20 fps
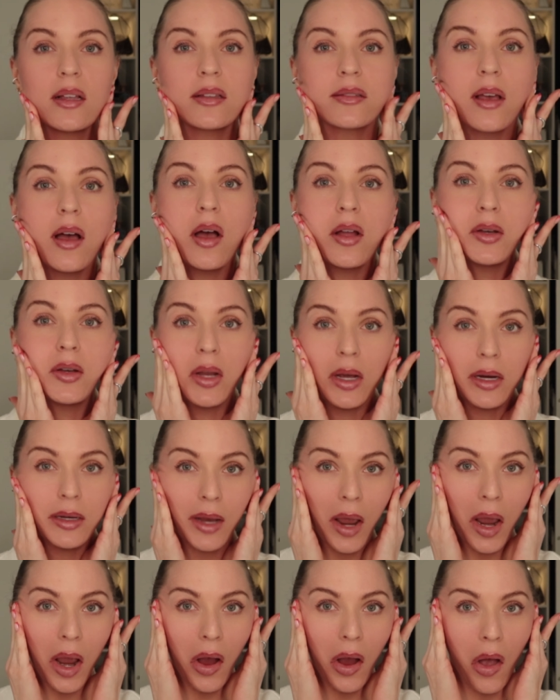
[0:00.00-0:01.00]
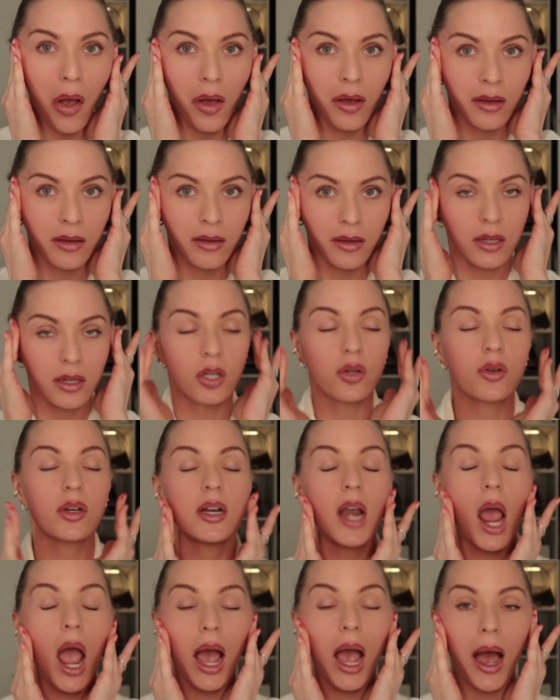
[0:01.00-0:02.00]
It's addicting, and you
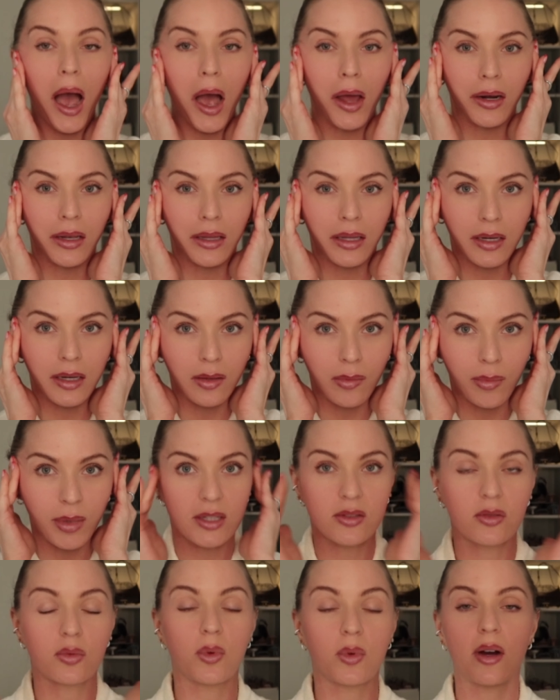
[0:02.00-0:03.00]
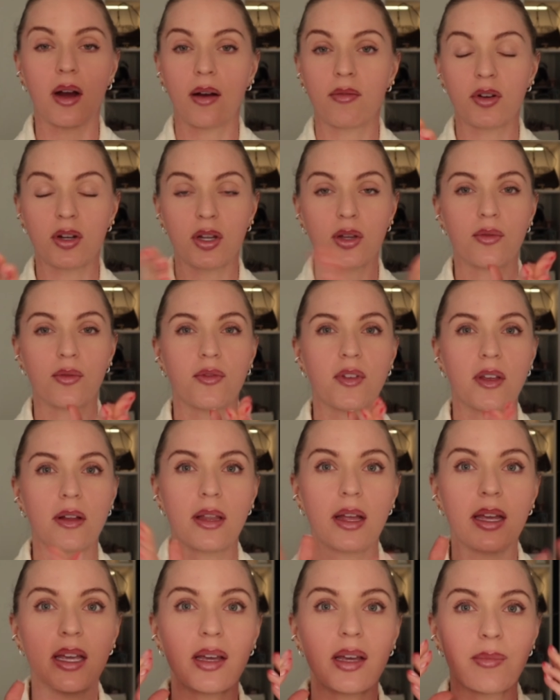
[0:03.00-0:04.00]
can add little bits wherever you feel
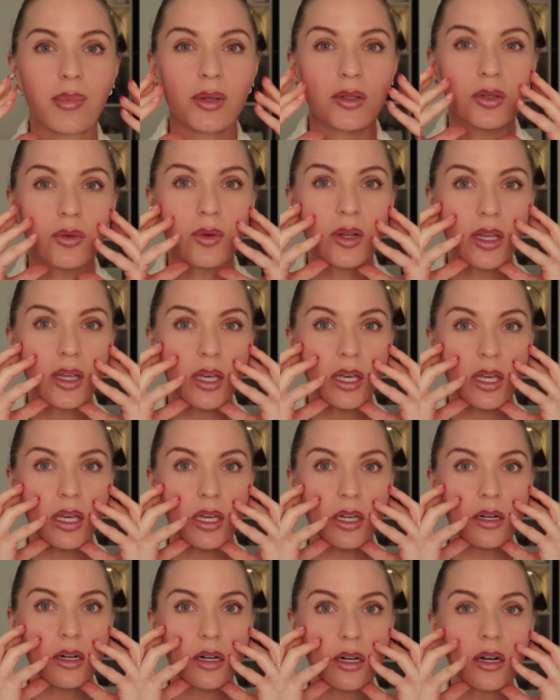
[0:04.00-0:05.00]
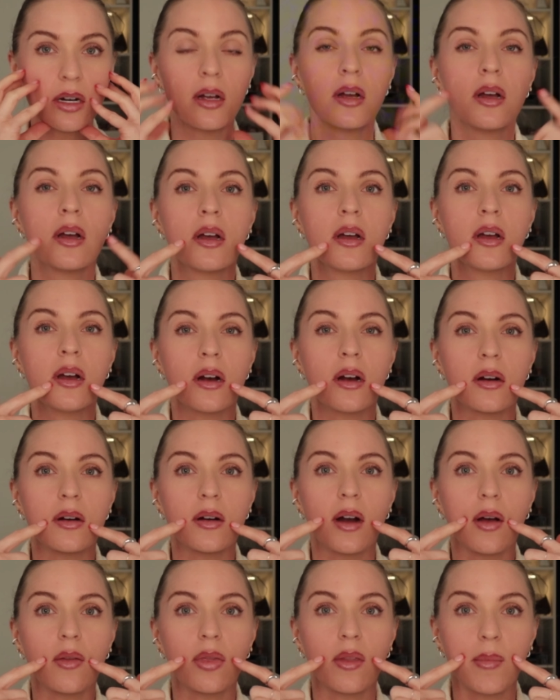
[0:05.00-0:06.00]
like it, but doing here
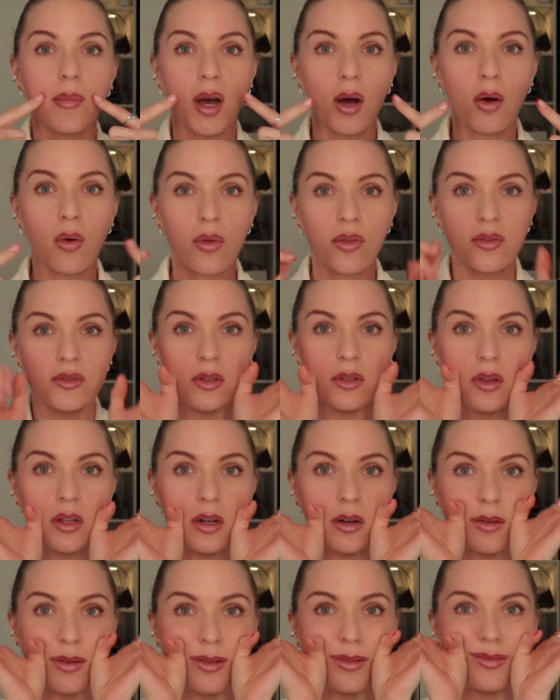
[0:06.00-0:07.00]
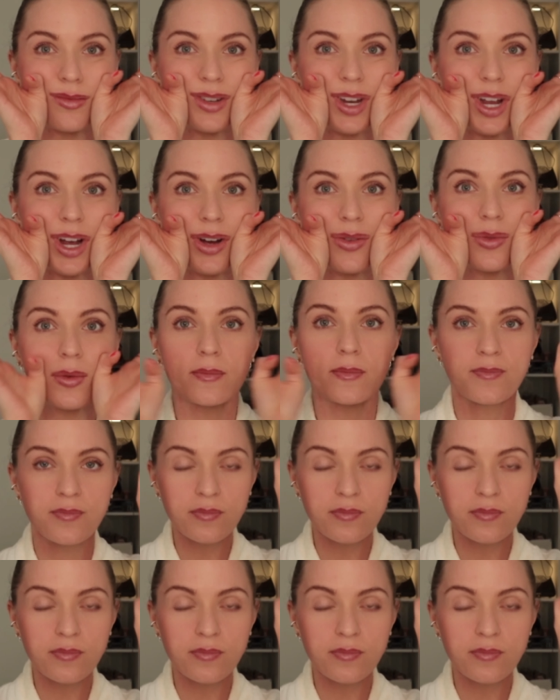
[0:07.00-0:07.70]
around the mouth so they don't go down